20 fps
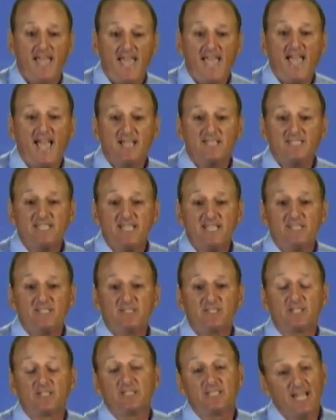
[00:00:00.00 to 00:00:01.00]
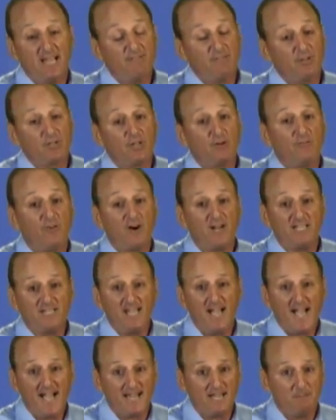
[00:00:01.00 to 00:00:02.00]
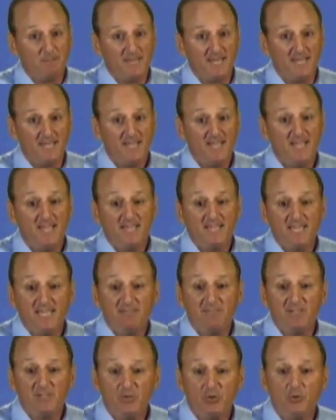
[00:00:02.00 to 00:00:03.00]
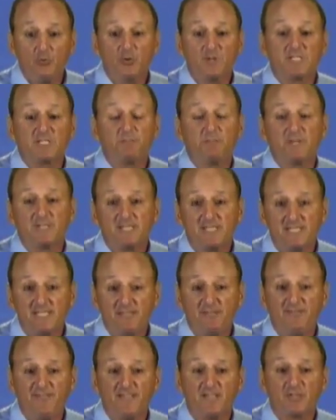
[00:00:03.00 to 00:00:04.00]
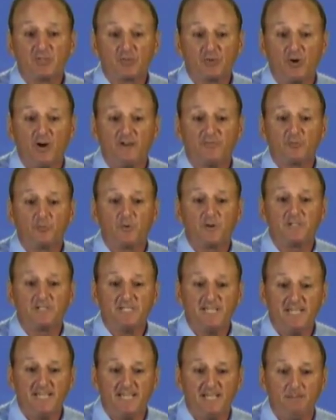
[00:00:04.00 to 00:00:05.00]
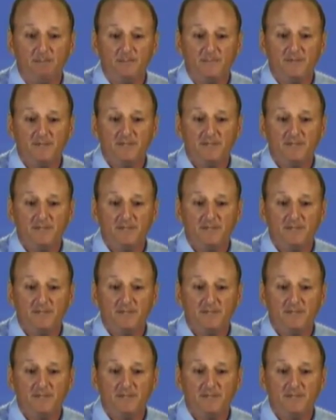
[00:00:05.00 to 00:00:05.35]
as is the level of autonomy given to a specific software team.